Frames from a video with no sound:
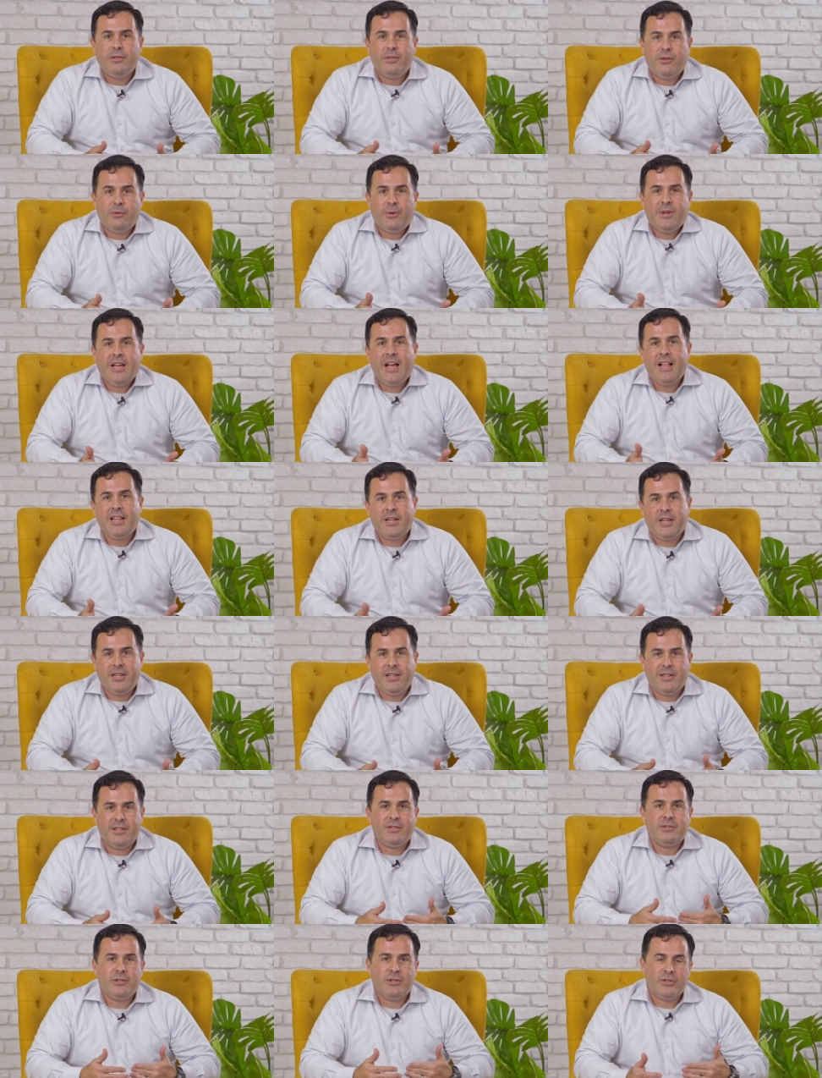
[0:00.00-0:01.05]
The reality
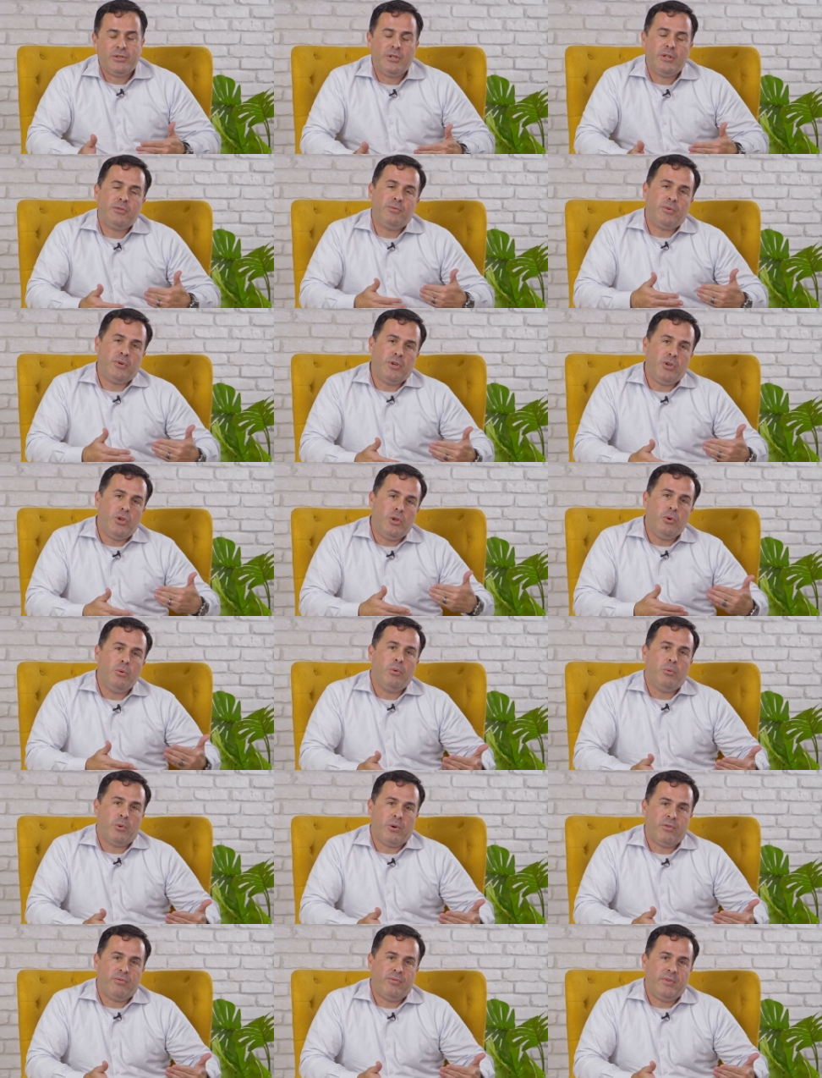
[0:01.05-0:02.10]
is, let's look for
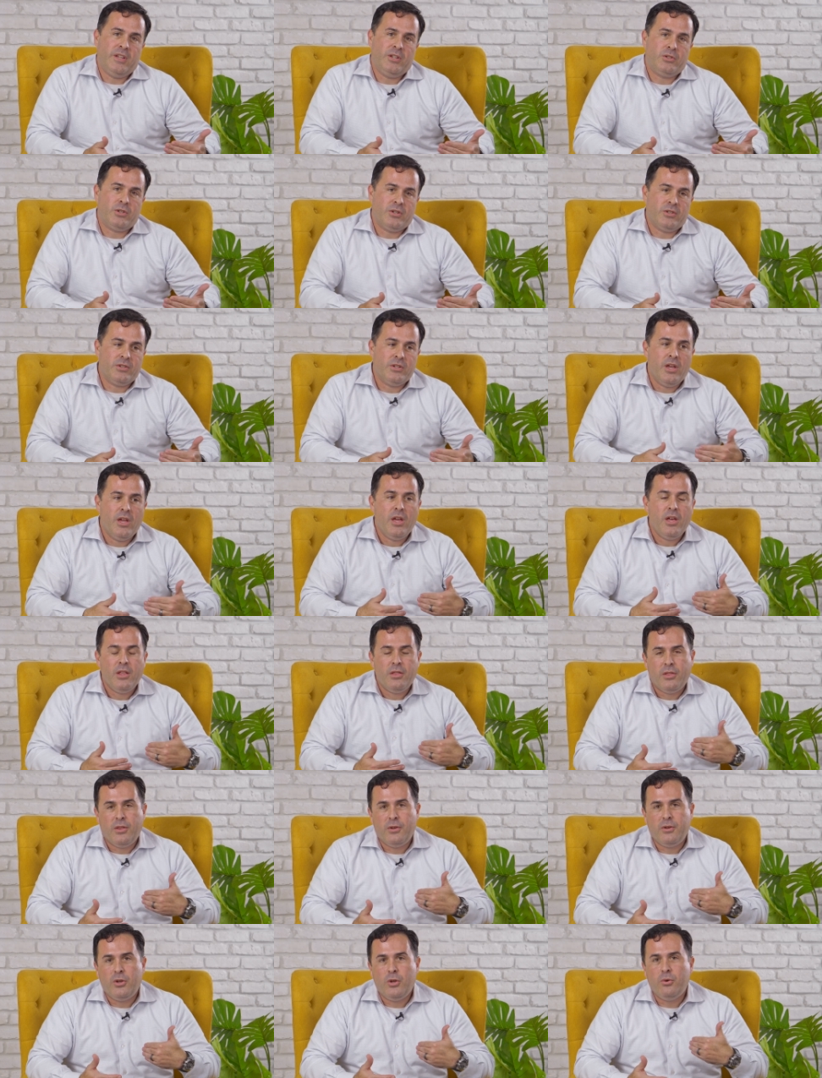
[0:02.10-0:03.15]
newer features.
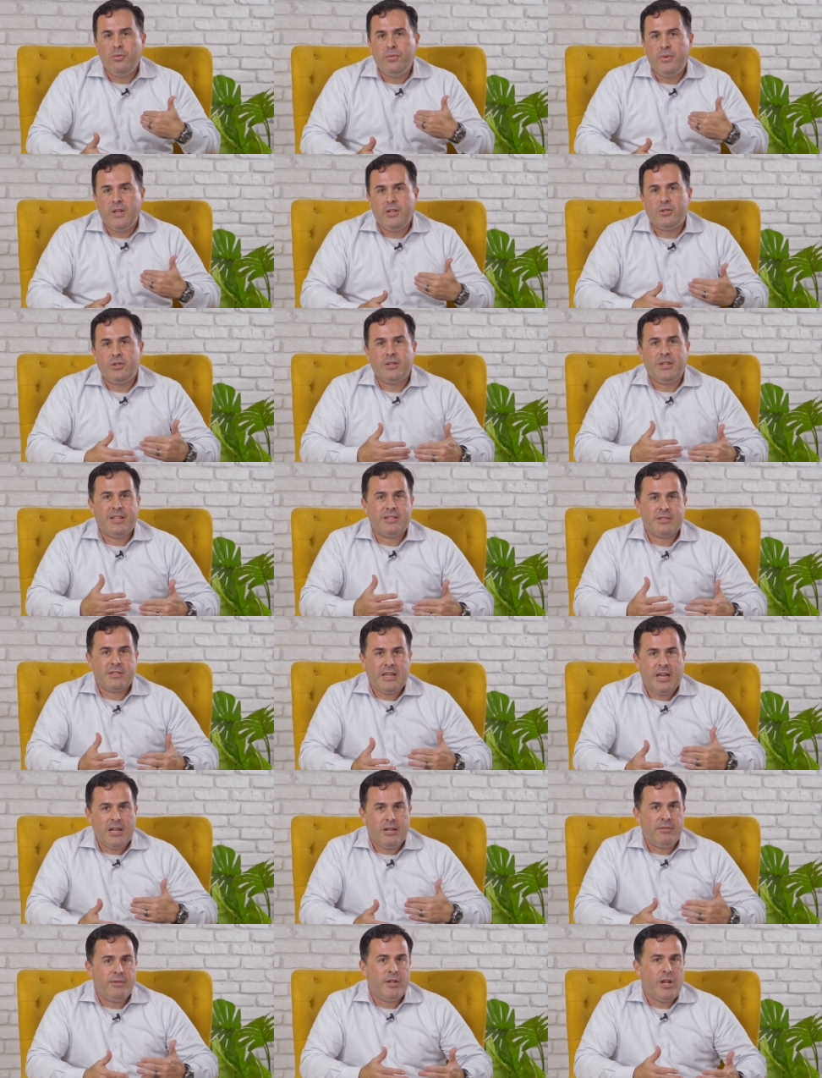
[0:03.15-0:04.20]
The new feature that's
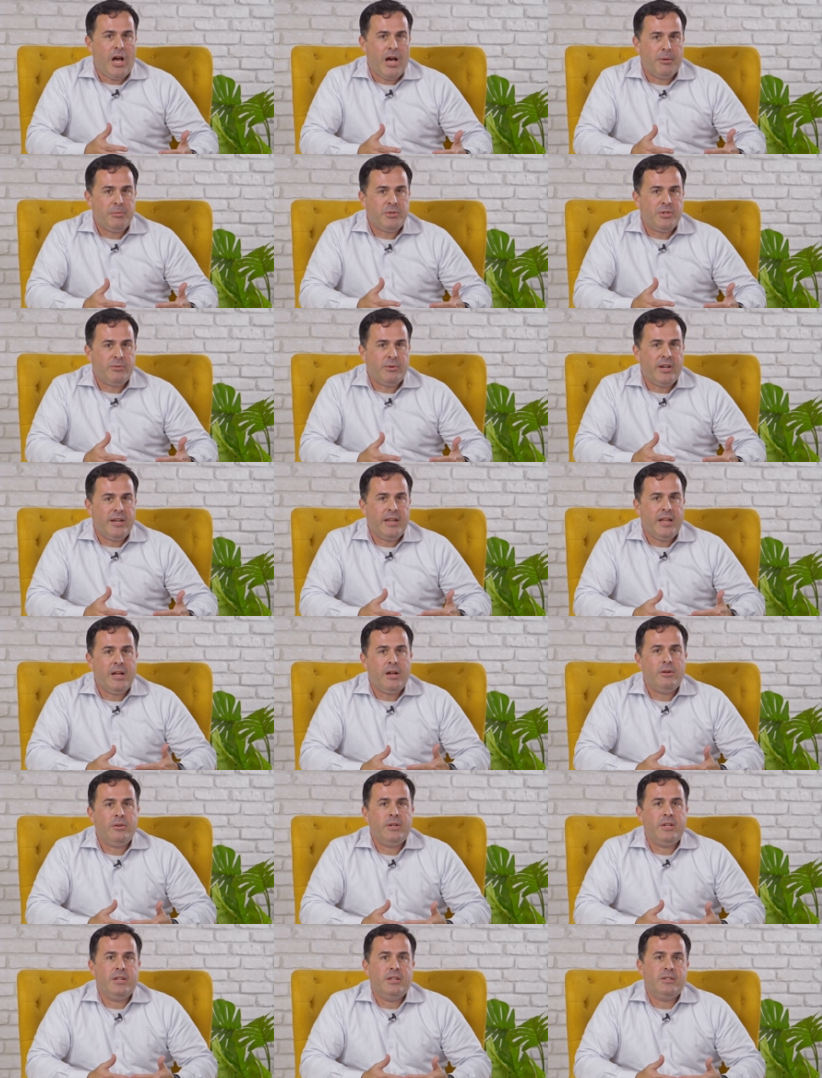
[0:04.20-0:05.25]
kind of an option right
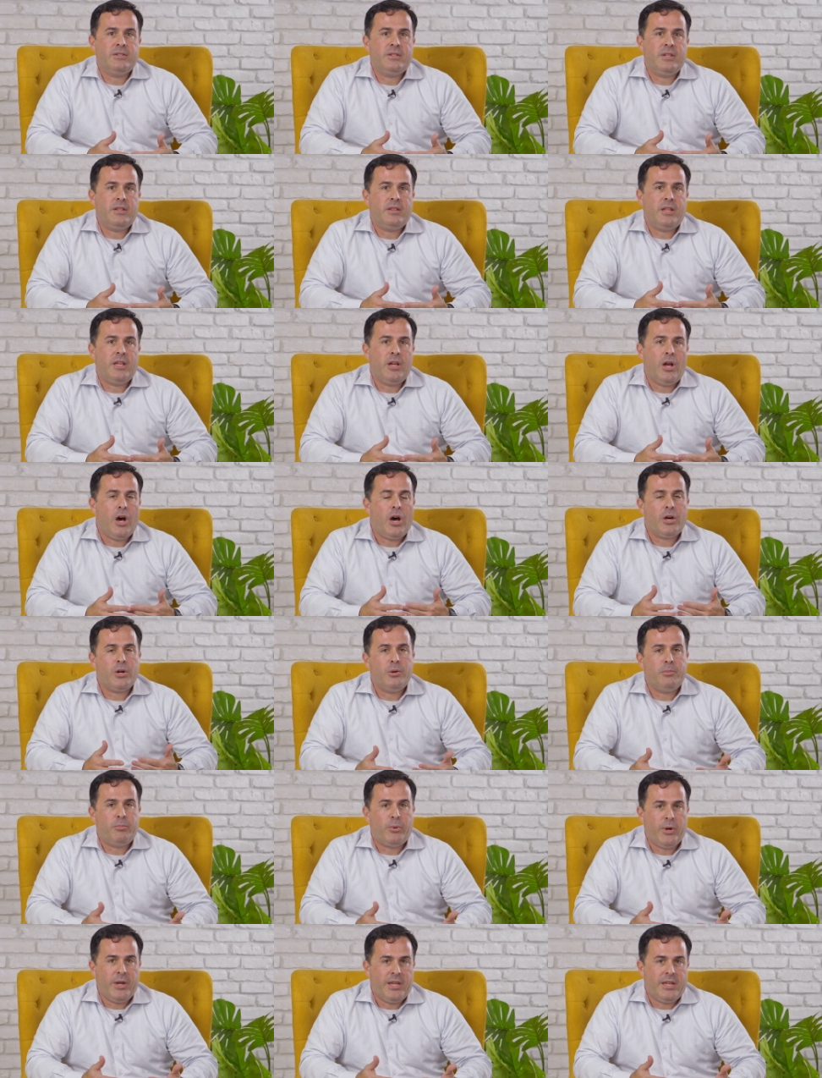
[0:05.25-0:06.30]
now is the
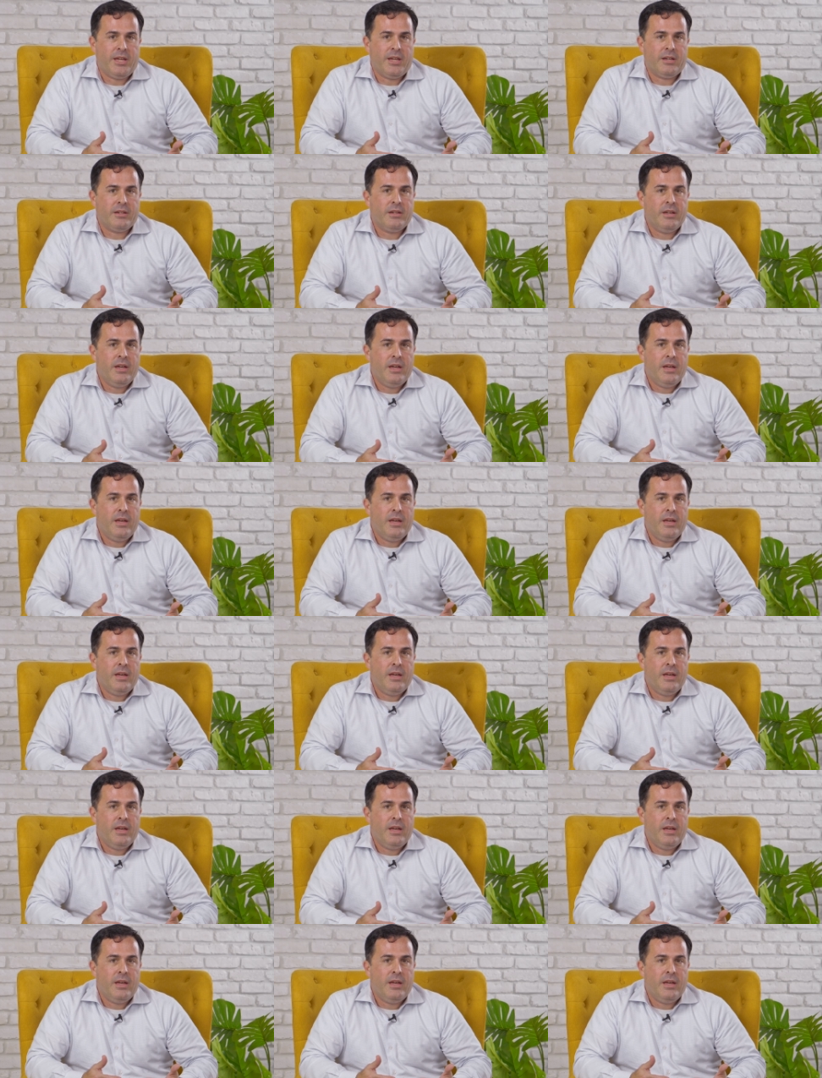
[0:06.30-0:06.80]
auto braking.